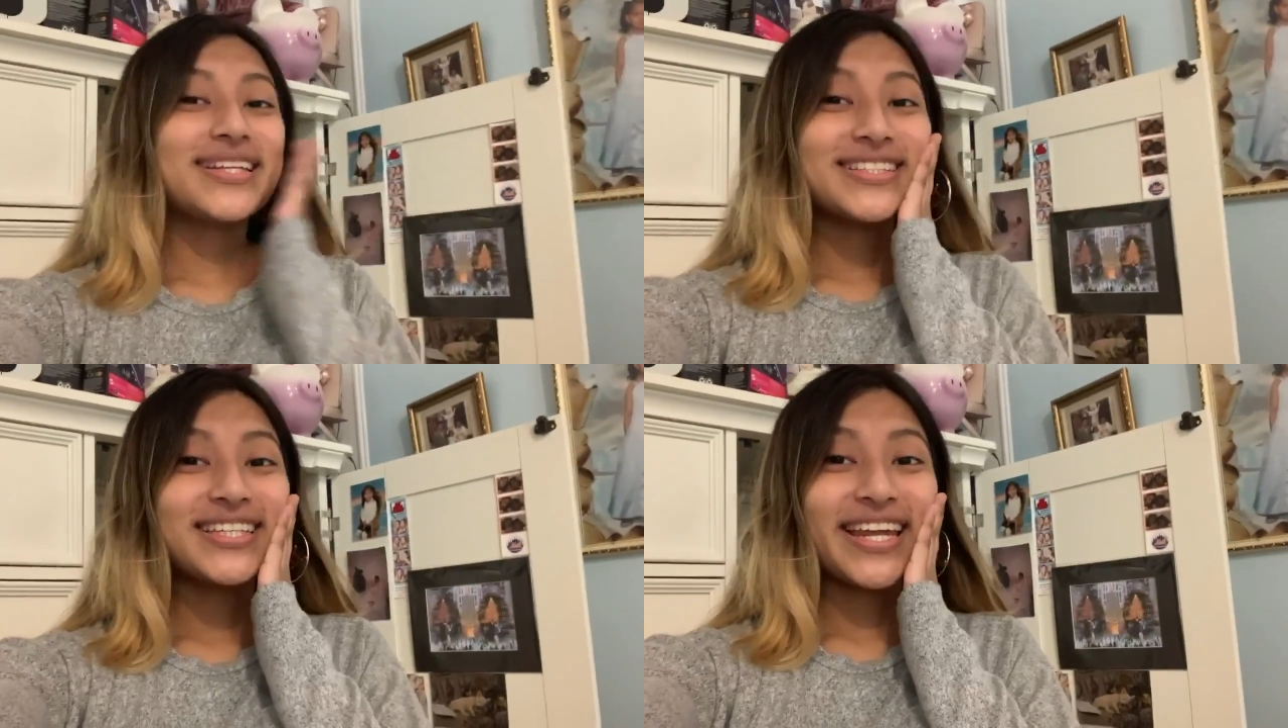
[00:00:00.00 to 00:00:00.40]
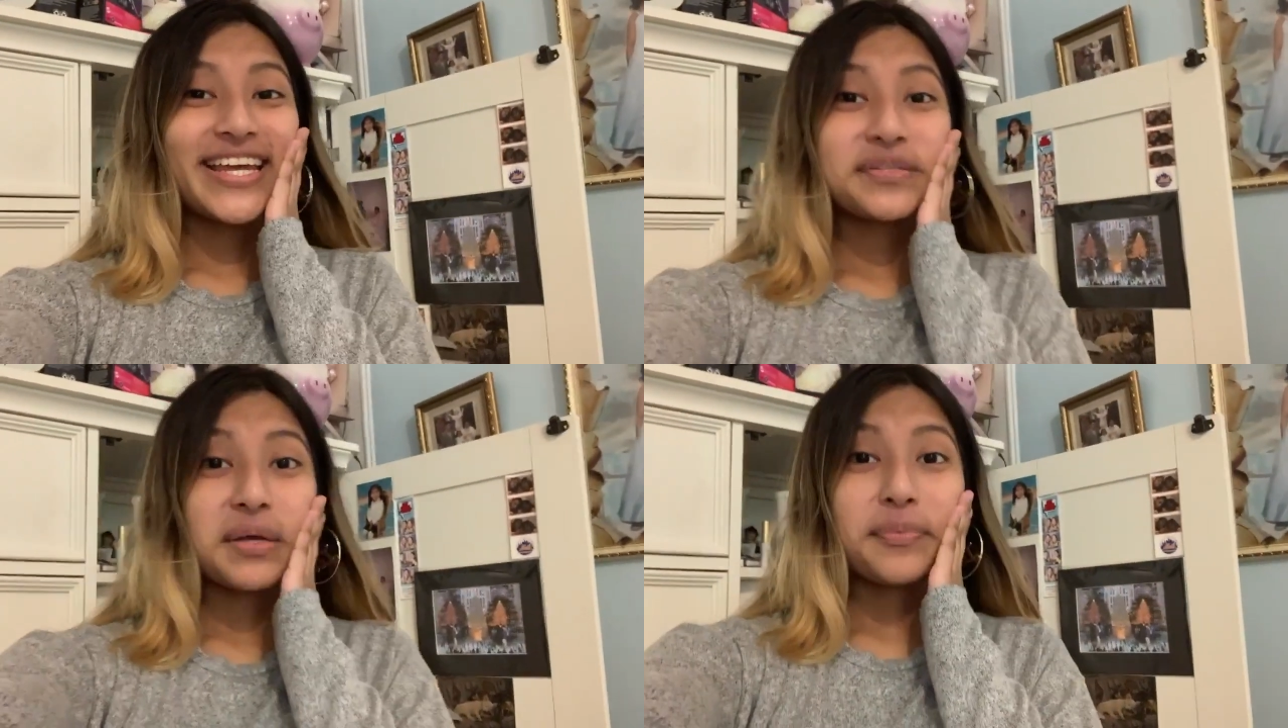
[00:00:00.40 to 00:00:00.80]
Today is
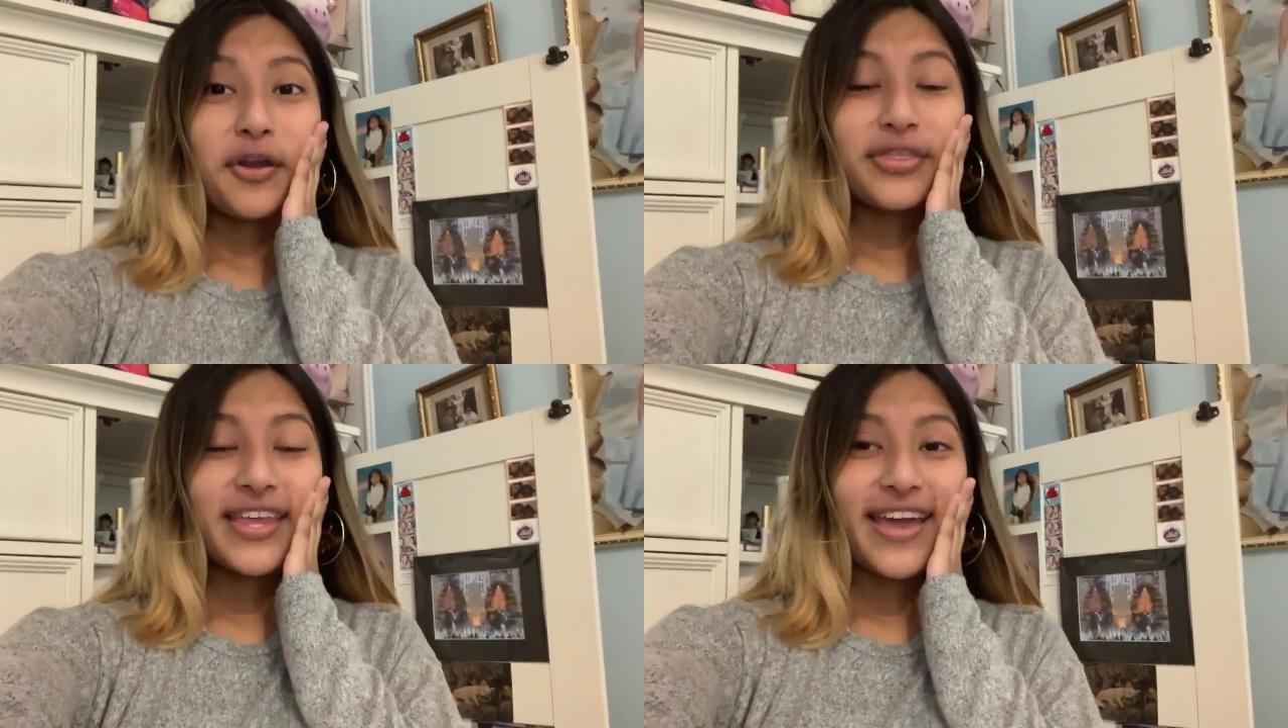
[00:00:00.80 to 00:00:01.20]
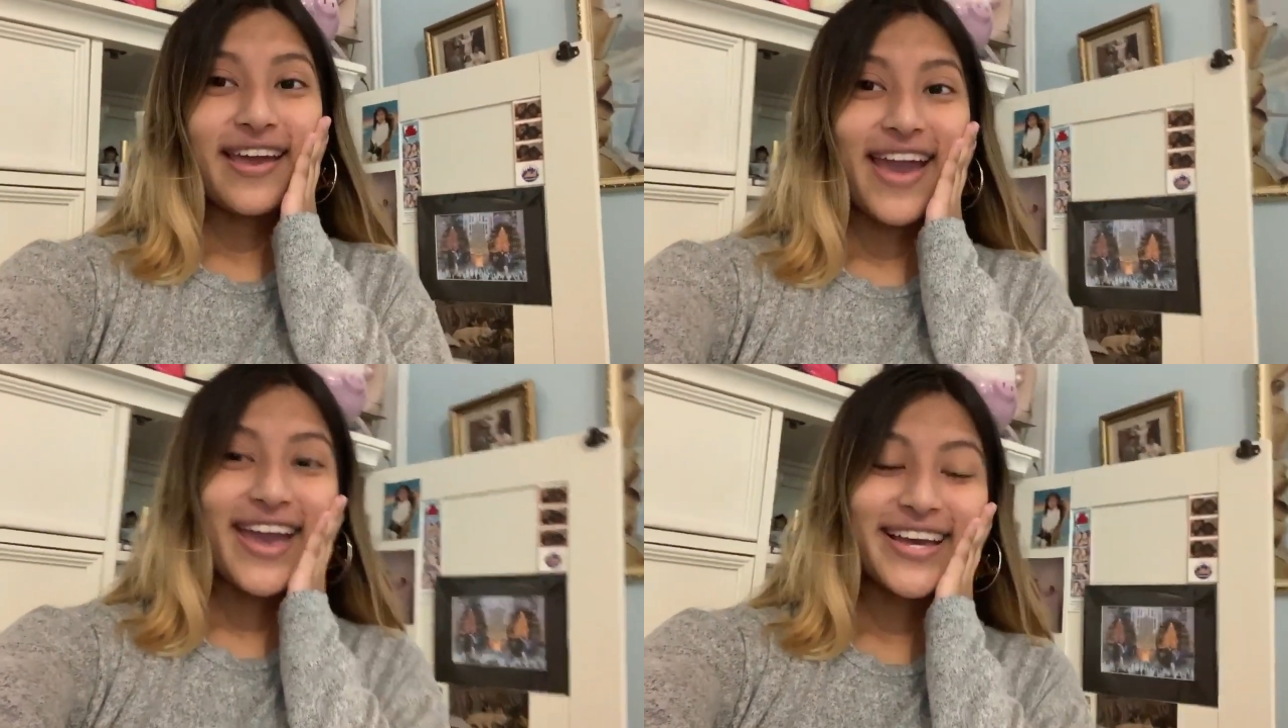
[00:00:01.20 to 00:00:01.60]
my birthday
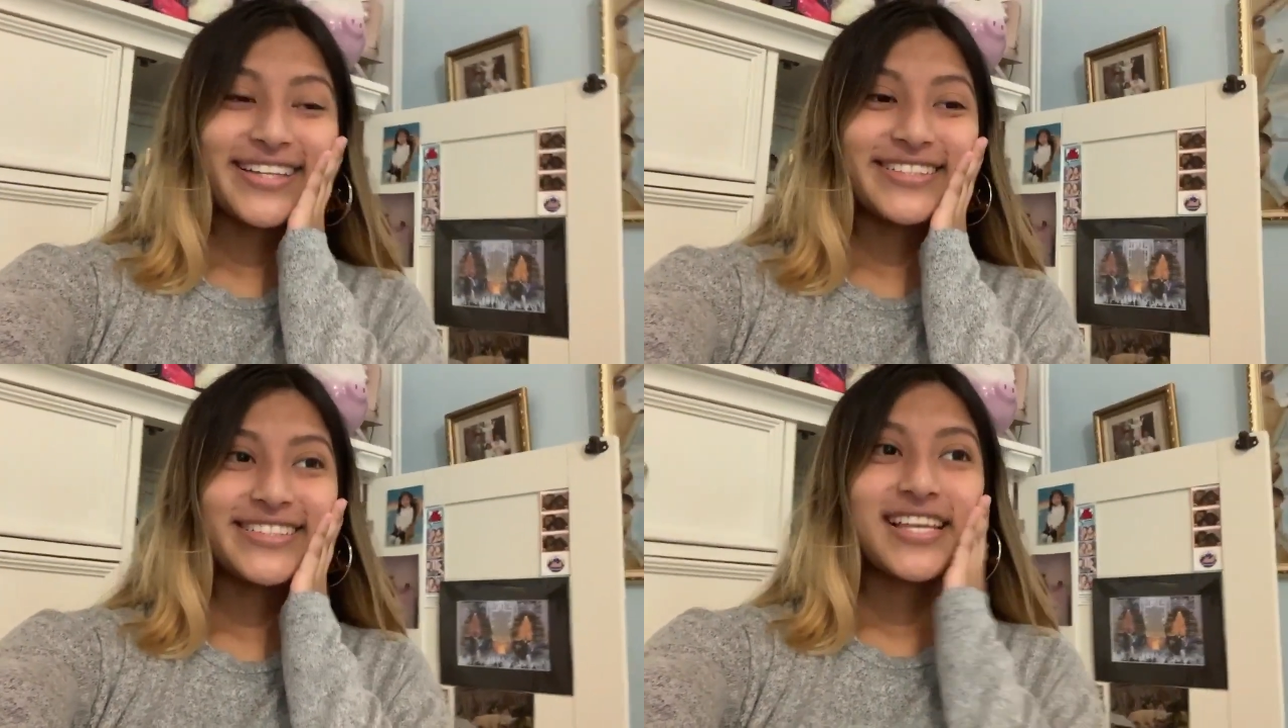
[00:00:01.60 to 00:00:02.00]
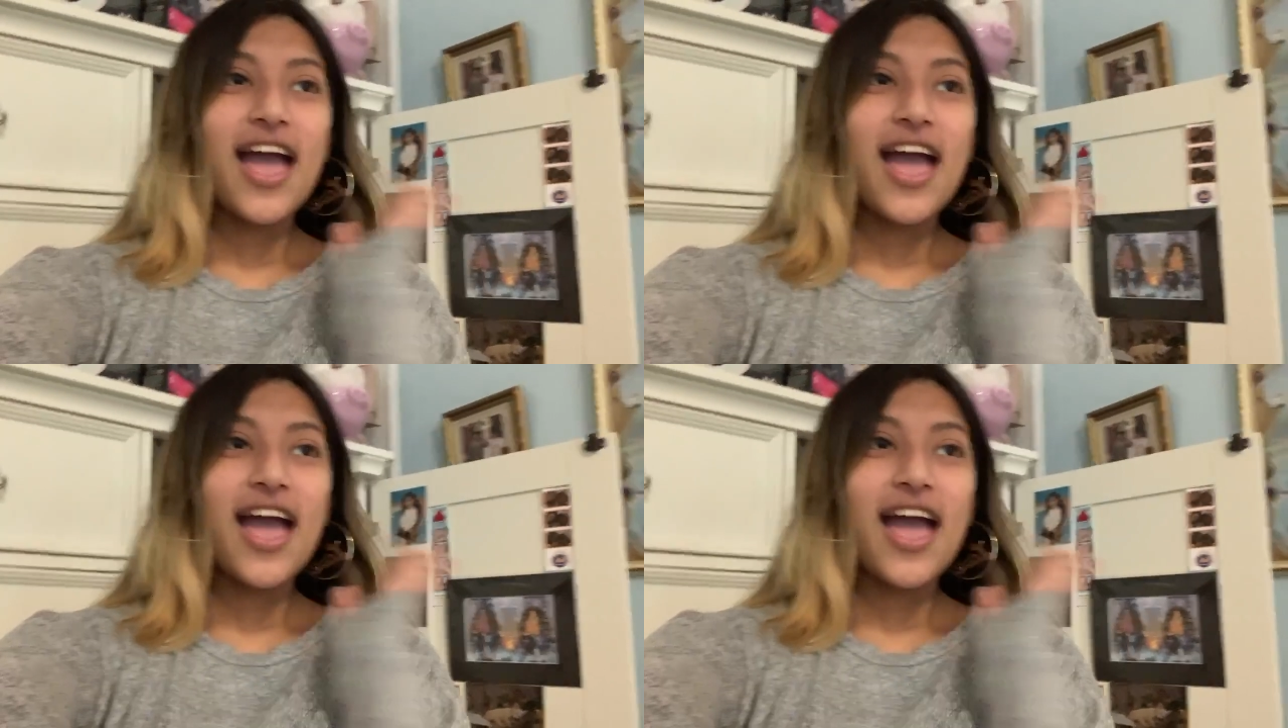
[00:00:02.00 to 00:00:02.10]
and